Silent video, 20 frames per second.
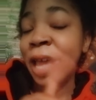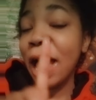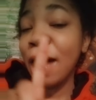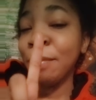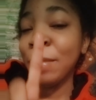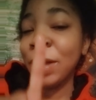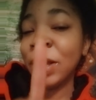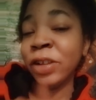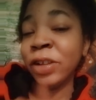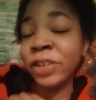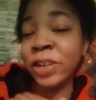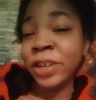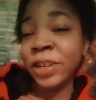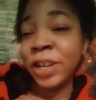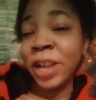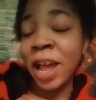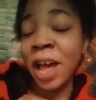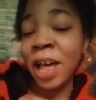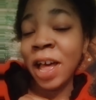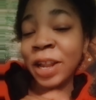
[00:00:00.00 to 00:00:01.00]
y'all make sure
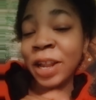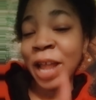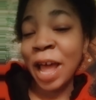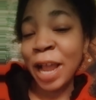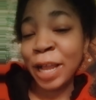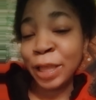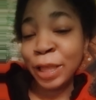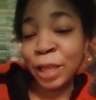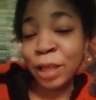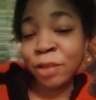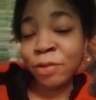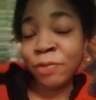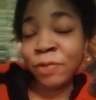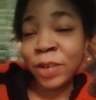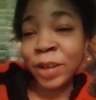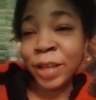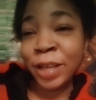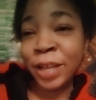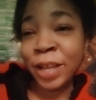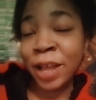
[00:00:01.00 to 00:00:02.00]
y'all like this
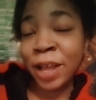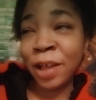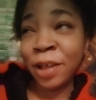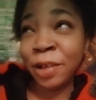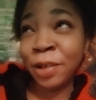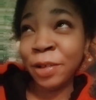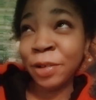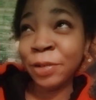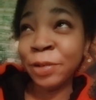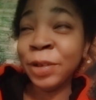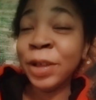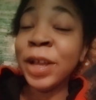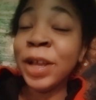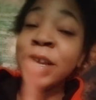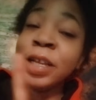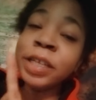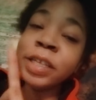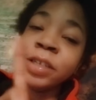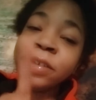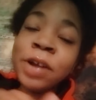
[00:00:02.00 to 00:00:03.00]
video,
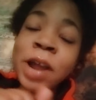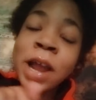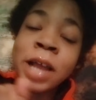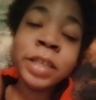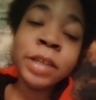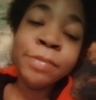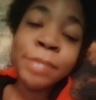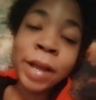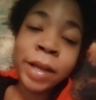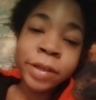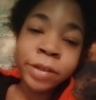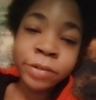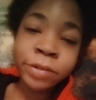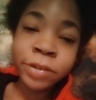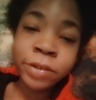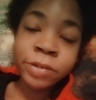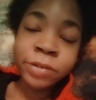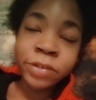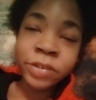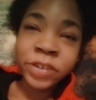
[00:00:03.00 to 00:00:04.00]
subscribe to my
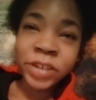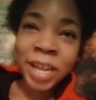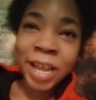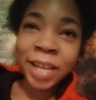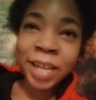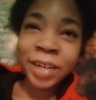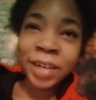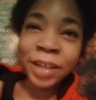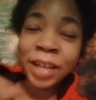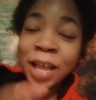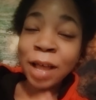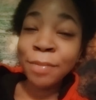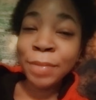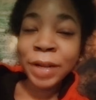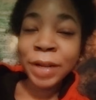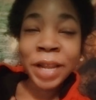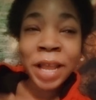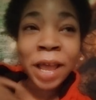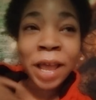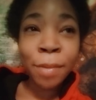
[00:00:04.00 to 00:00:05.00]
YouTube channel,
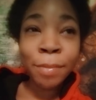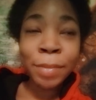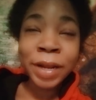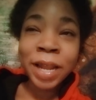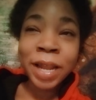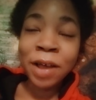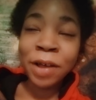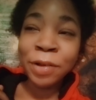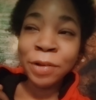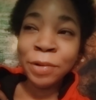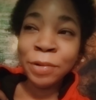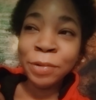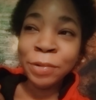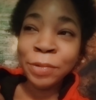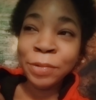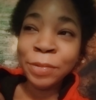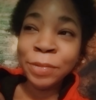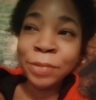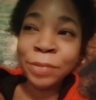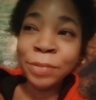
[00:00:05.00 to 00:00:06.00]
comment down below.
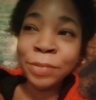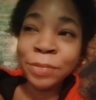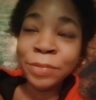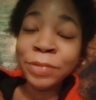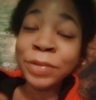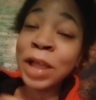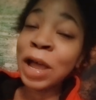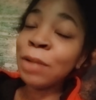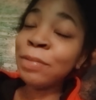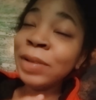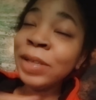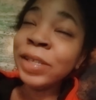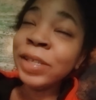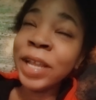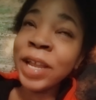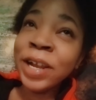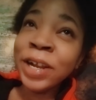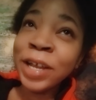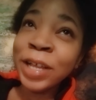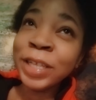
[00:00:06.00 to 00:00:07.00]
Don't be
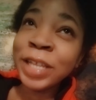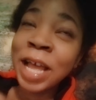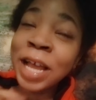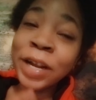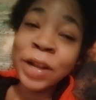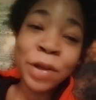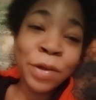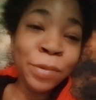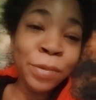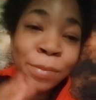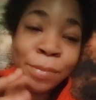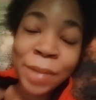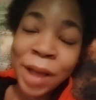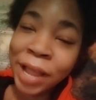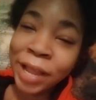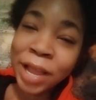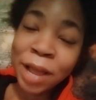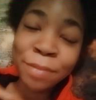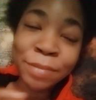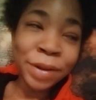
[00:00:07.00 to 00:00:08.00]
scared because I don't
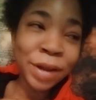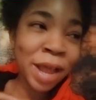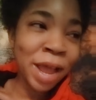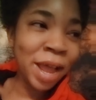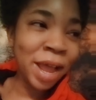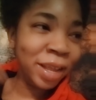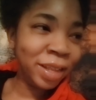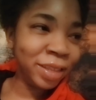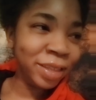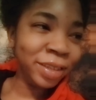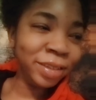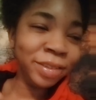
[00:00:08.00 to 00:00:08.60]
bite. I'm not.